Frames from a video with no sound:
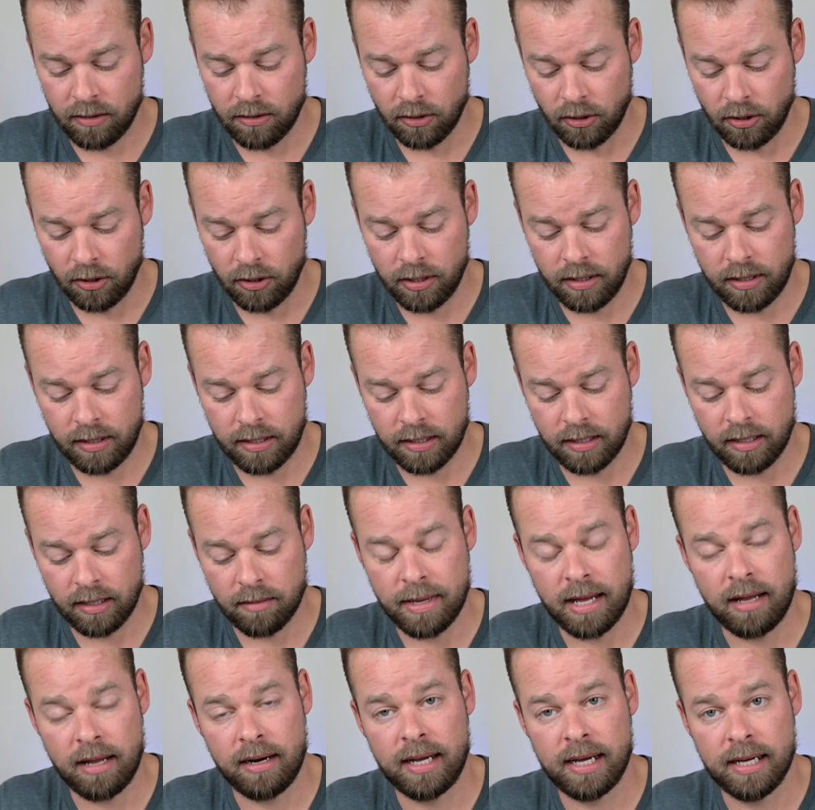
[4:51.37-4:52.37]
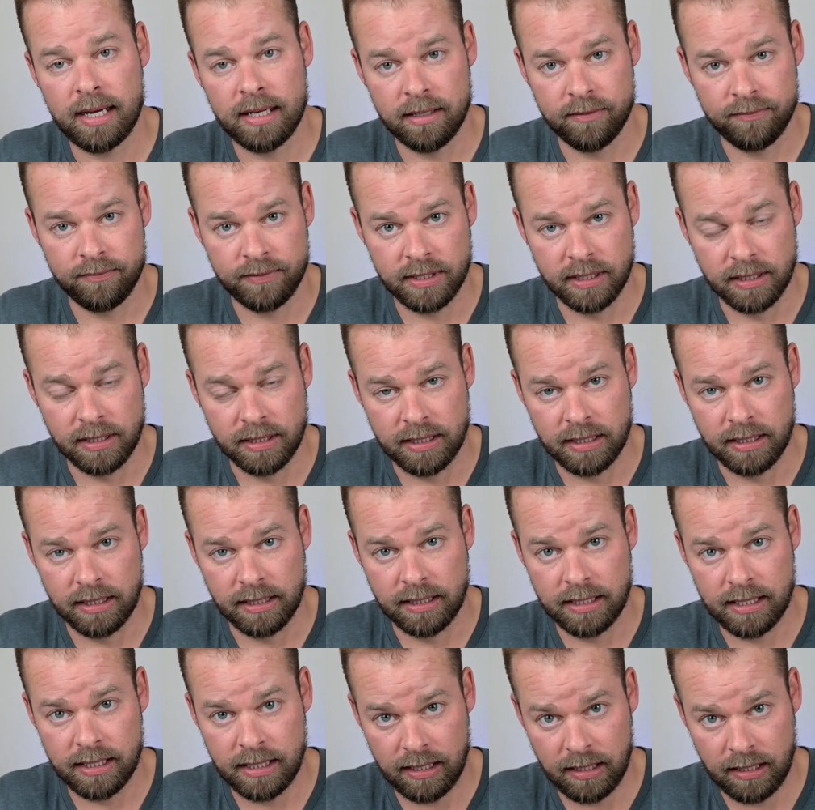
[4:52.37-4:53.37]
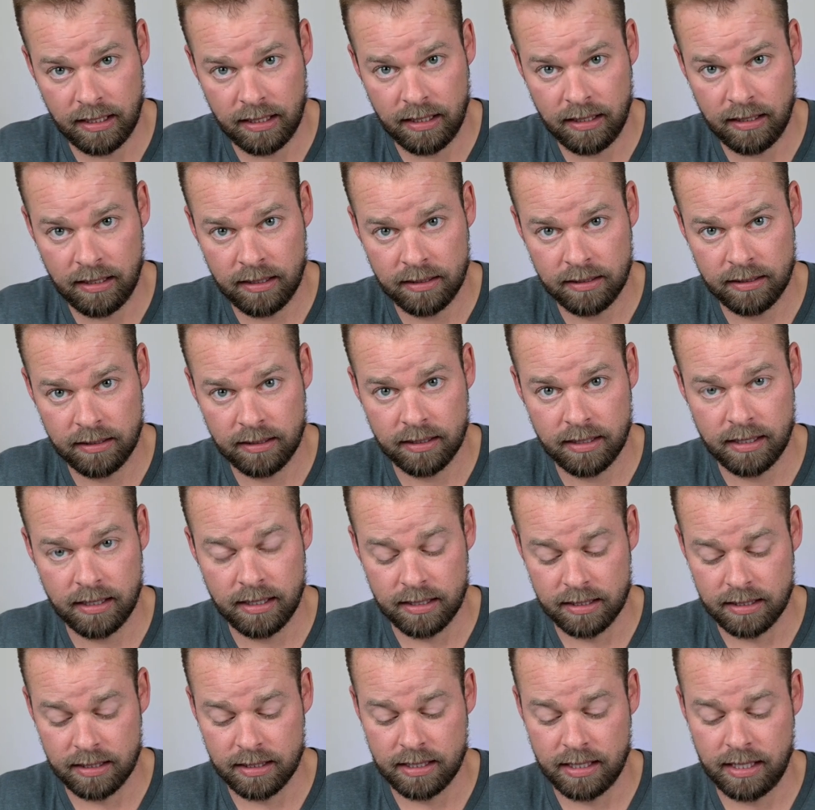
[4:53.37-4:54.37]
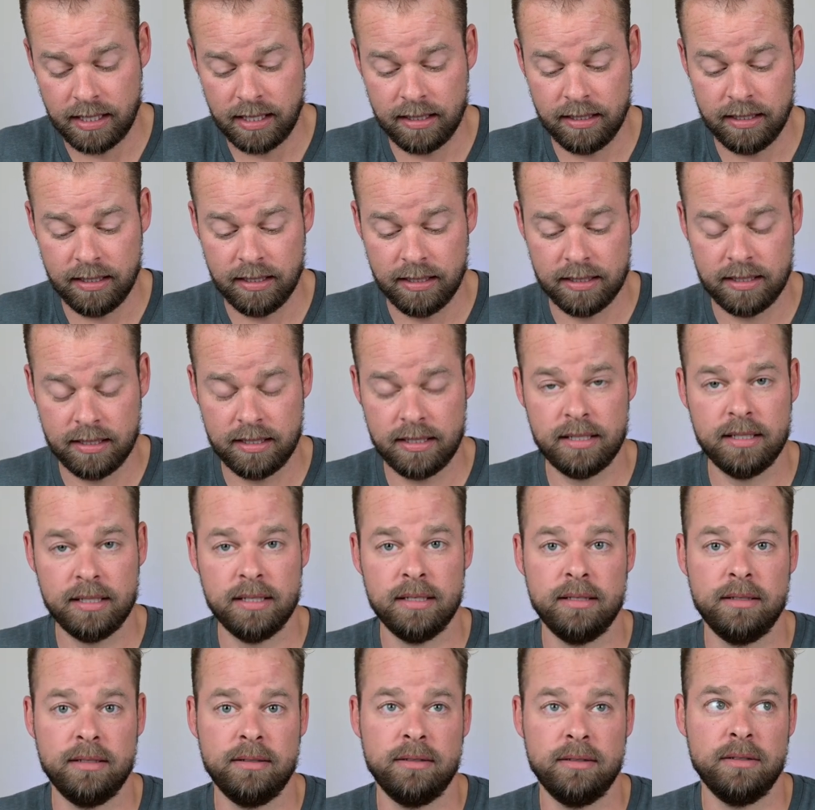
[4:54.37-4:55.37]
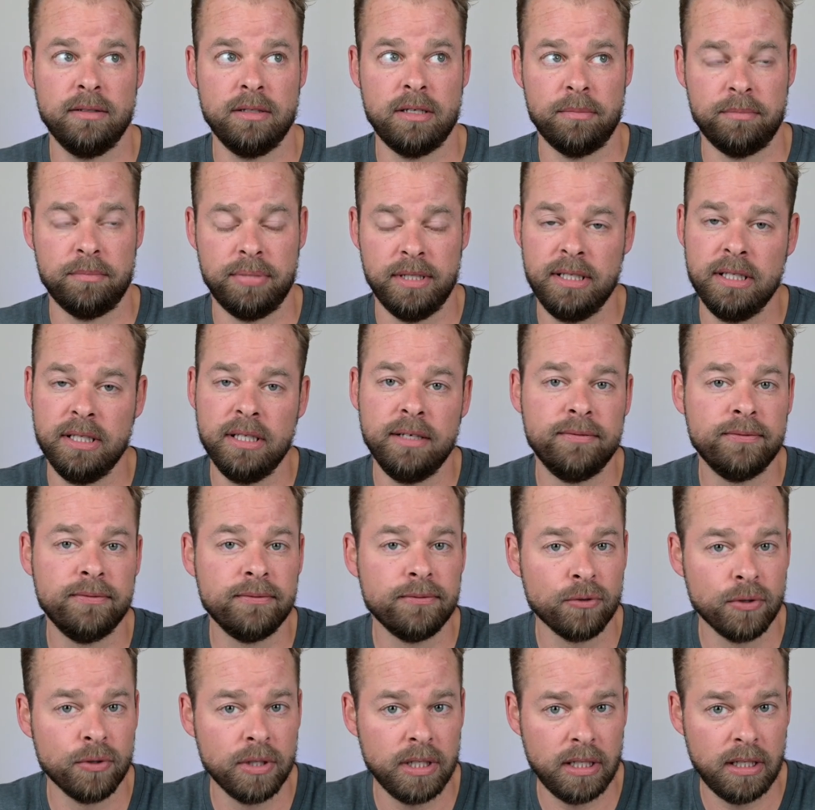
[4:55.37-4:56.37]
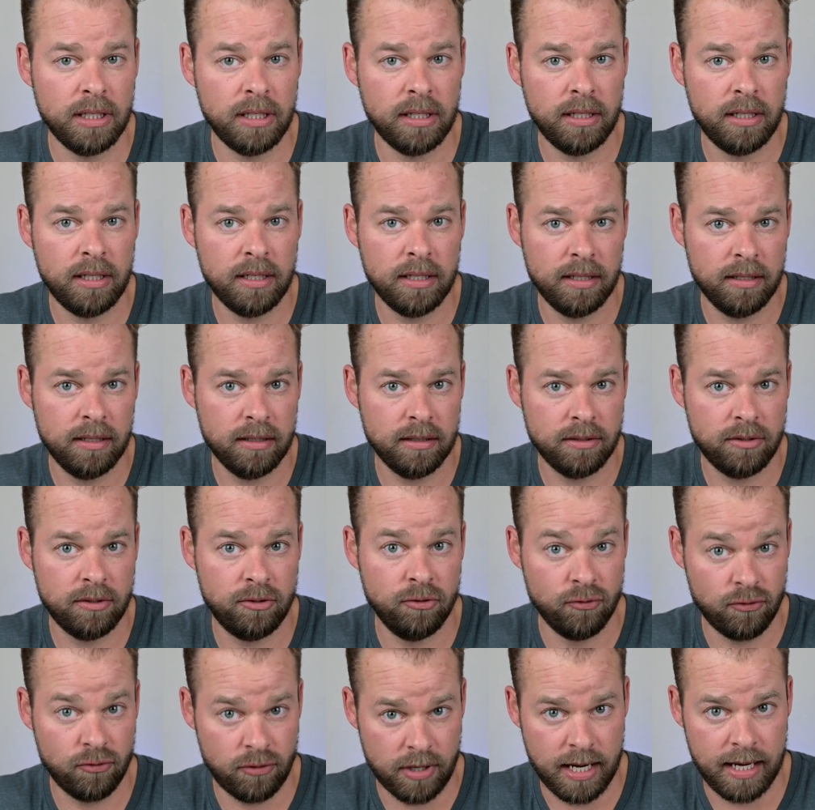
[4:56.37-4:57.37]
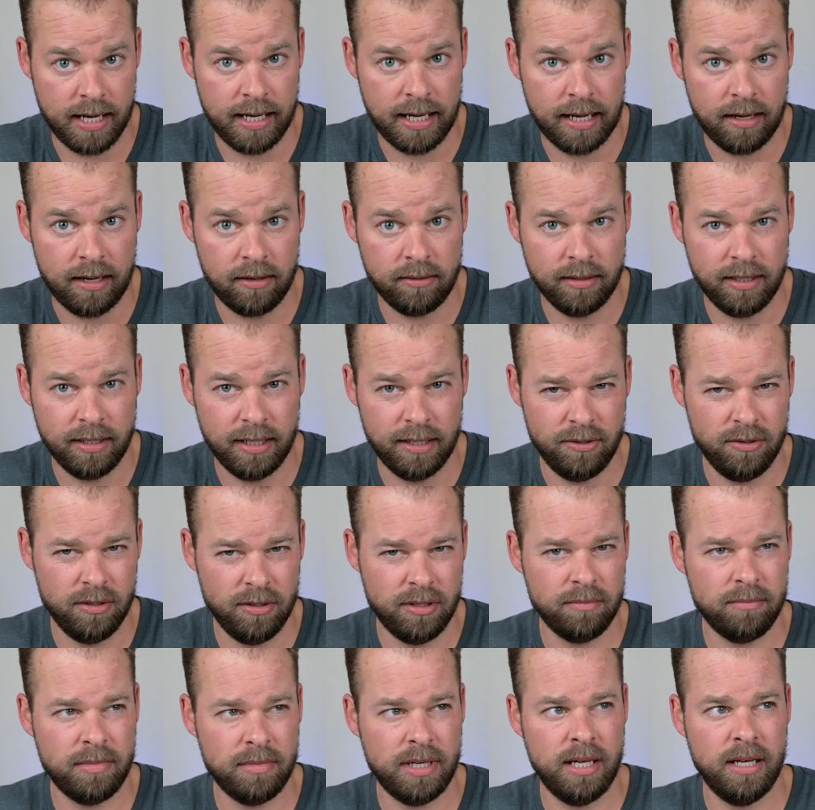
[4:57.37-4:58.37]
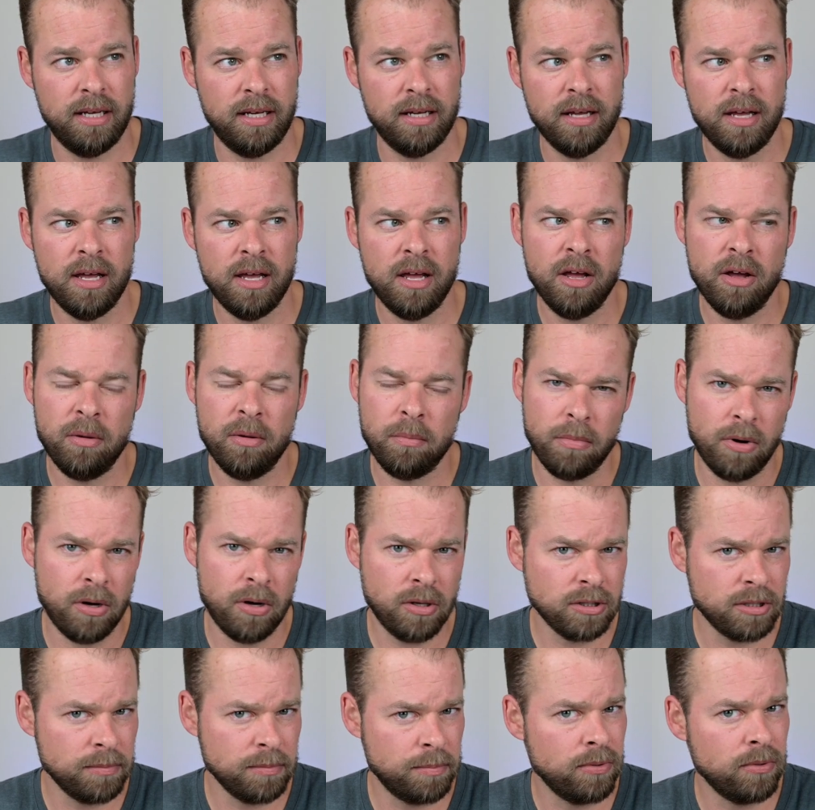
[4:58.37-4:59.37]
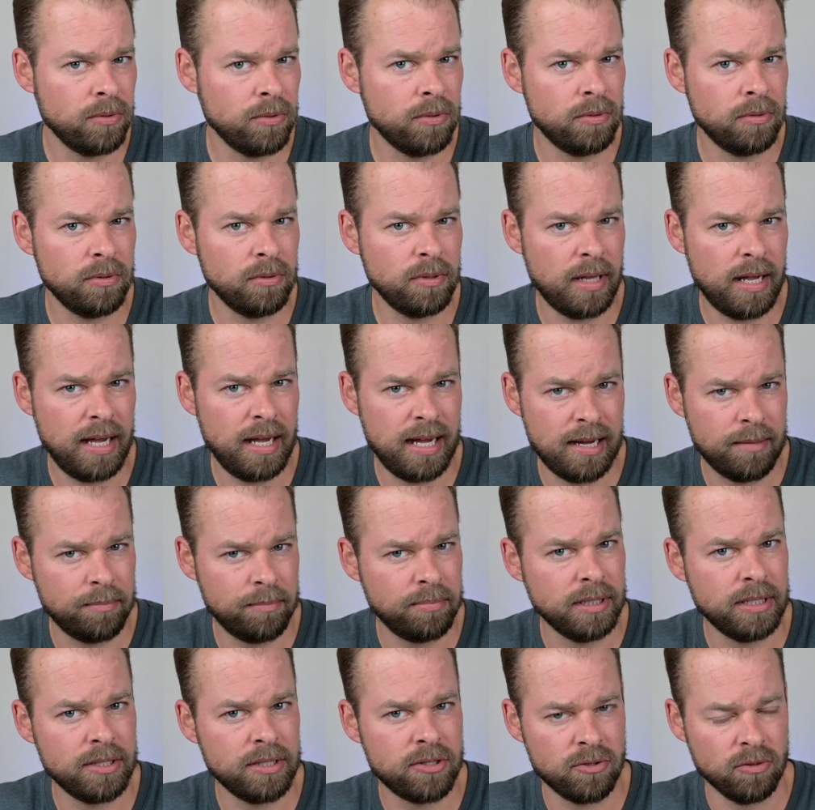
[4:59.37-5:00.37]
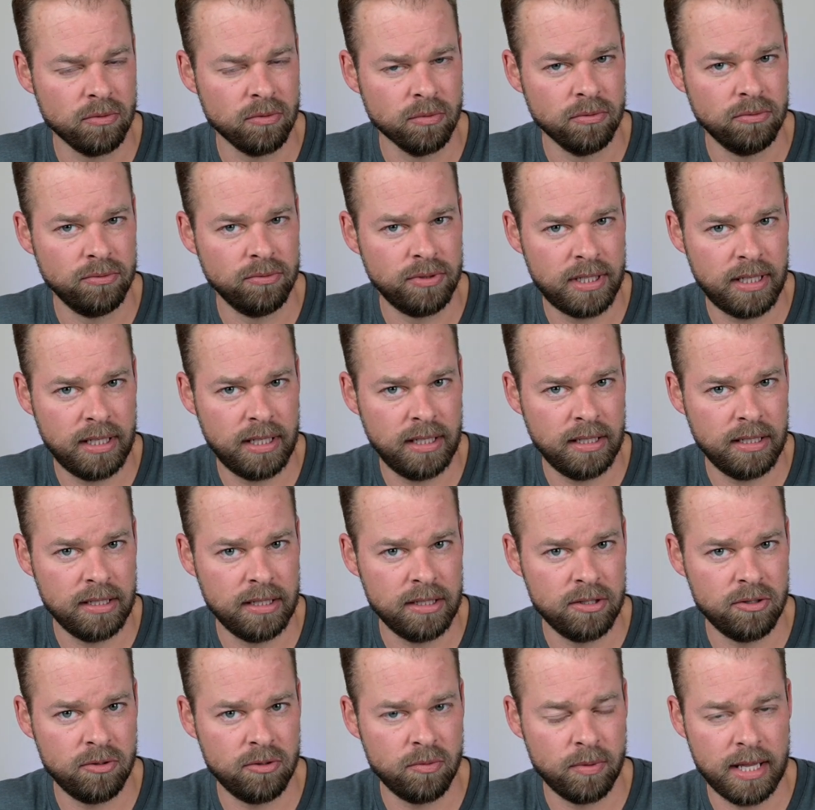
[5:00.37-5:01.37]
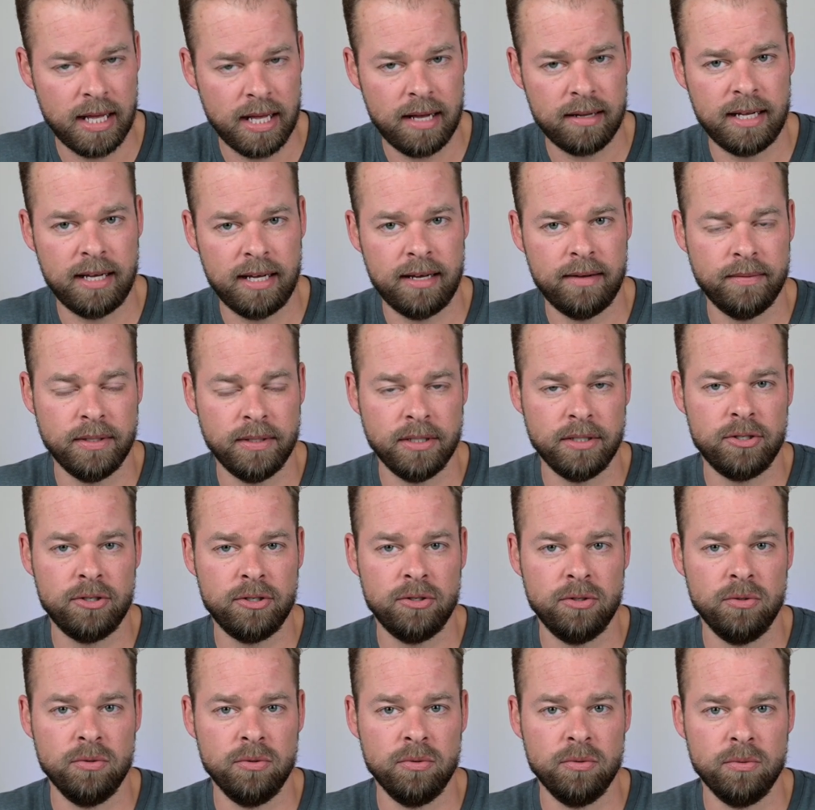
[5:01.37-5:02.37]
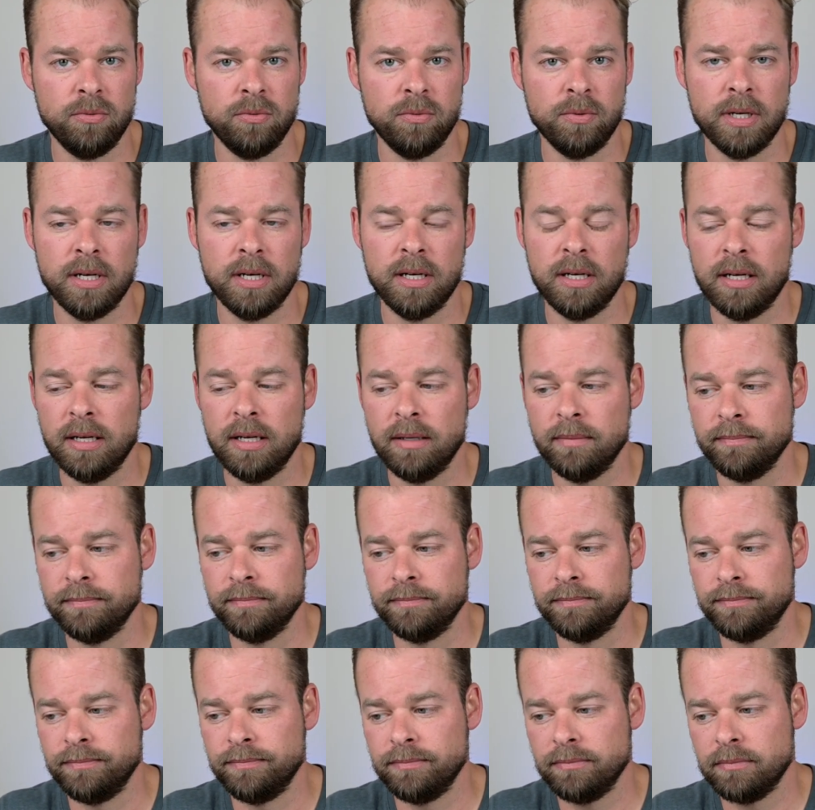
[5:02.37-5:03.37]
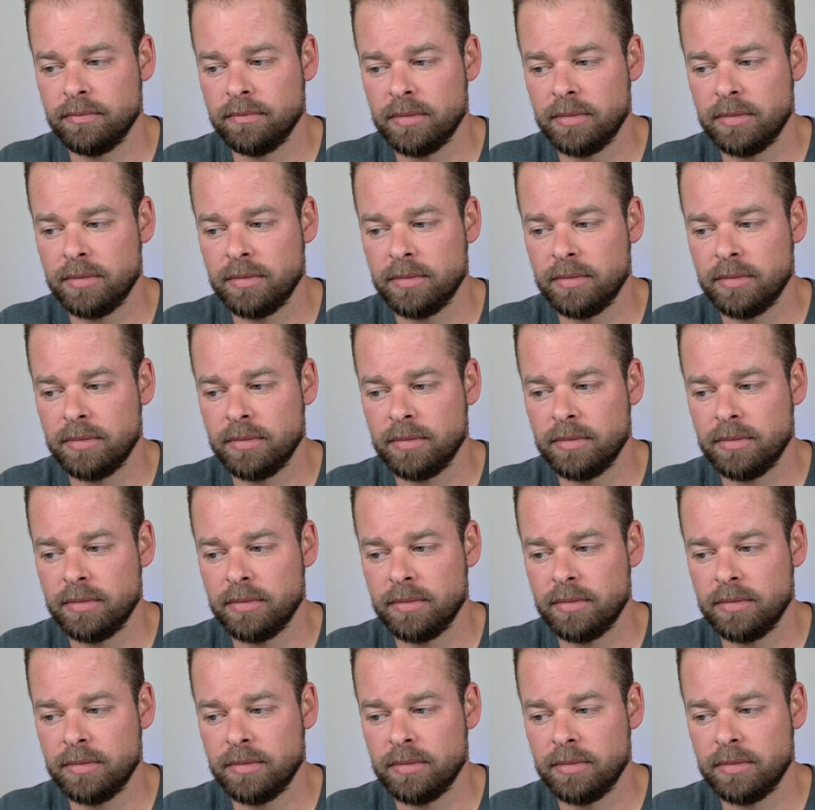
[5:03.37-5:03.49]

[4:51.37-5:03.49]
The good thing about IFTTT is that it's completely free to try out, and you can make multiple applets or routines without having to um,